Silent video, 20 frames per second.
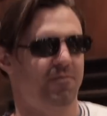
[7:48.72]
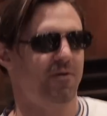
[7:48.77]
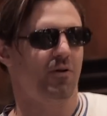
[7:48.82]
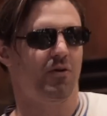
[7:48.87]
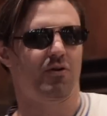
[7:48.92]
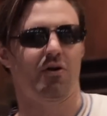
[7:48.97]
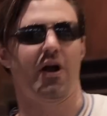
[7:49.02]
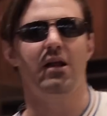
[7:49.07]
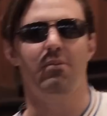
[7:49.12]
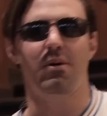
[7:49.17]
feel
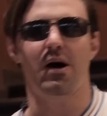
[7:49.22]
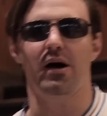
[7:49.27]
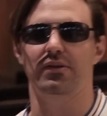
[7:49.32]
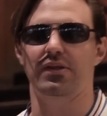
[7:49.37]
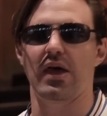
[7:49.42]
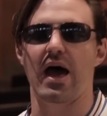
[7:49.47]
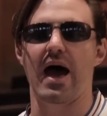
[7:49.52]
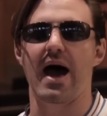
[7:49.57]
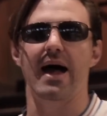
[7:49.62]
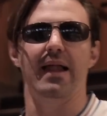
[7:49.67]
great
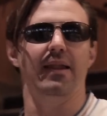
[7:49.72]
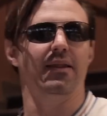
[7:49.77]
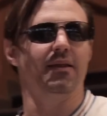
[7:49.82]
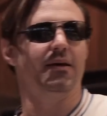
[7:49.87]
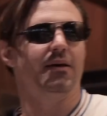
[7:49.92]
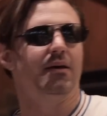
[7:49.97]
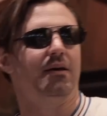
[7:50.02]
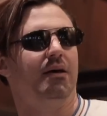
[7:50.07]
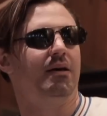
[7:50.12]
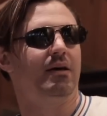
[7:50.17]
about that.
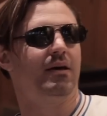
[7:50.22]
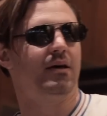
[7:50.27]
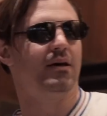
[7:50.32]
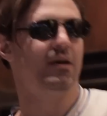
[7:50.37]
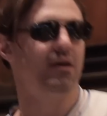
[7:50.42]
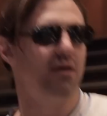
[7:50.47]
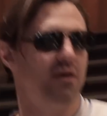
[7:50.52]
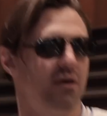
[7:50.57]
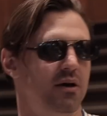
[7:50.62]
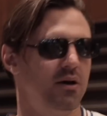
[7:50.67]

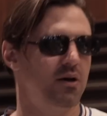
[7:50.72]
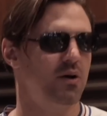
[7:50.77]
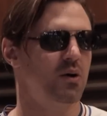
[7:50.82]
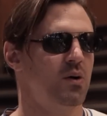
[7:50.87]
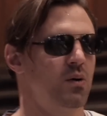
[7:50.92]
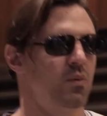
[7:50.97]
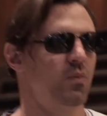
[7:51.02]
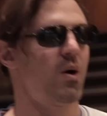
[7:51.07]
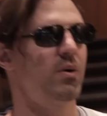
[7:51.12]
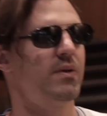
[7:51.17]

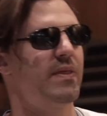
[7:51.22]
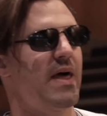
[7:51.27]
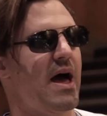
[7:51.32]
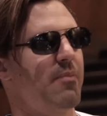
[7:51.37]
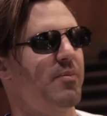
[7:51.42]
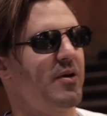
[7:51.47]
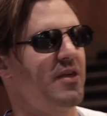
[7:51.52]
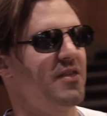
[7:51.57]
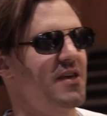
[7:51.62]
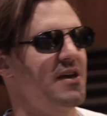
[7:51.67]
What would
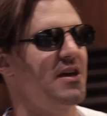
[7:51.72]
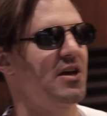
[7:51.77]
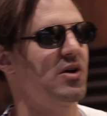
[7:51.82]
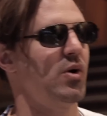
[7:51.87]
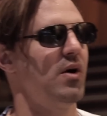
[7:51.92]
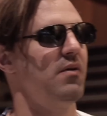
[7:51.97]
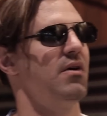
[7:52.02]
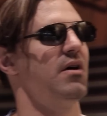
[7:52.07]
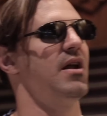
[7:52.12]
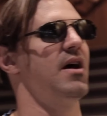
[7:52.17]
that be the
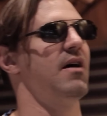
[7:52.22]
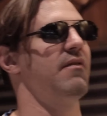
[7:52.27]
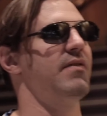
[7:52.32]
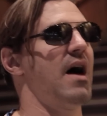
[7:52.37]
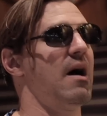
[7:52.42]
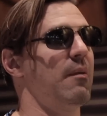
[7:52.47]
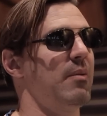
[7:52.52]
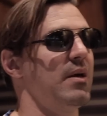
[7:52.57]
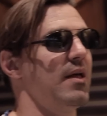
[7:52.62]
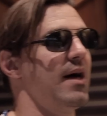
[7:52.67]
equivalent of?
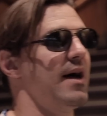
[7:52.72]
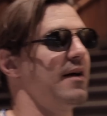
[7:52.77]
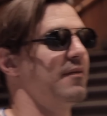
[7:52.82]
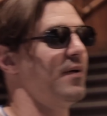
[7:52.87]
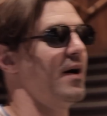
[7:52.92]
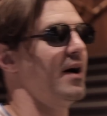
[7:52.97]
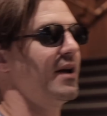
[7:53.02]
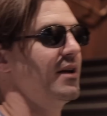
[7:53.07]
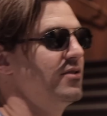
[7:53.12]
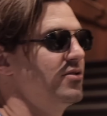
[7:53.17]
That'd be like
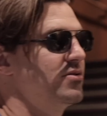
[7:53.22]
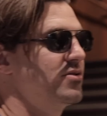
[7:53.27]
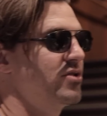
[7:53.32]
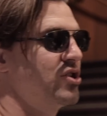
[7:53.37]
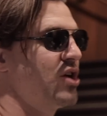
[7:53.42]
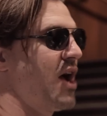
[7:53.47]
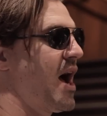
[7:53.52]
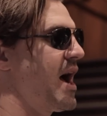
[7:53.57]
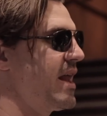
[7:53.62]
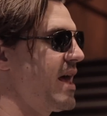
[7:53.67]
fucking
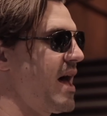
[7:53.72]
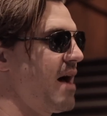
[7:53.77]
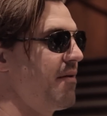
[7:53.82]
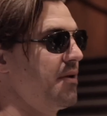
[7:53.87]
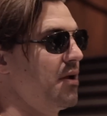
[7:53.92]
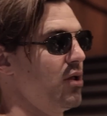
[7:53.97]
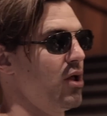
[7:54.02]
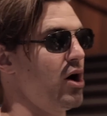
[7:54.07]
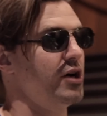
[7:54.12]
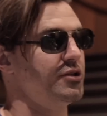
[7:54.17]
China
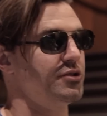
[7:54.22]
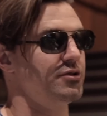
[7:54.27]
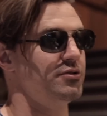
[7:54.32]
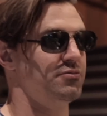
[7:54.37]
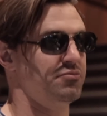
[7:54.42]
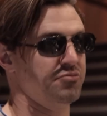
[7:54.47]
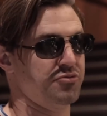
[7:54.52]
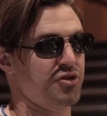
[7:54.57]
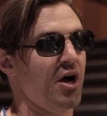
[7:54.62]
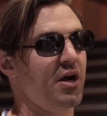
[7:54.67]
having a larger
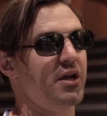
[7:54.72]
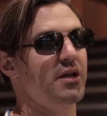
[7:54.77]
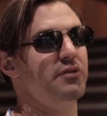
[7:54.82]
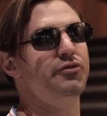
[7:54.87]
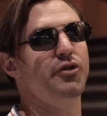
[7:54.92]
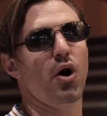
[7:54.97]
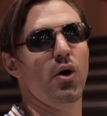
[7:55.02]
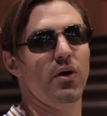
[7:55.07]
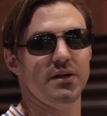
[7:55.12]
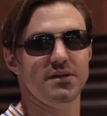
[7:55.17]
Dunkin
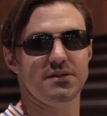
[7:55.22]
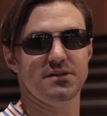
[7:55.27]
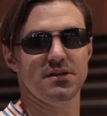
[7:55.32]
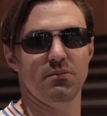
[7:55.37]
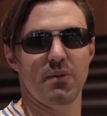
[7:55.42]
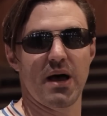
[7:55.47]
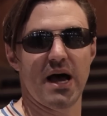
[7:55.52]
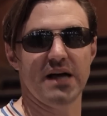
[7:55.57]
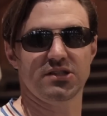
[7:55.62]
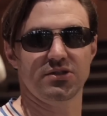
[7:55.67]
Donuts
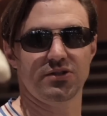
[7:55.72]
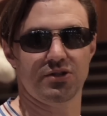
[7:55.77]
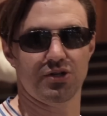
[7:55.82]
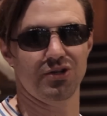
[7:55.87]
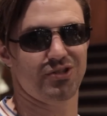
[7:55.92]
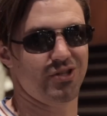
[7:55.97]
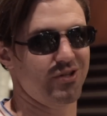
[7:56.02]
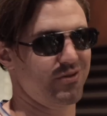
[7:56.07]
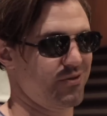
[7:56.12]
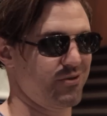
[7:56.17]
than
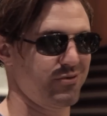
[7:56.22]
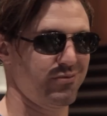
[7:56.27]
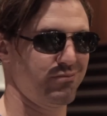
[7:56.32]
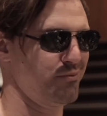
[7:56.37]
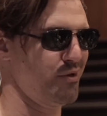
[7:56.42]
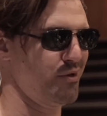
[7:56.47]
Massachusetts.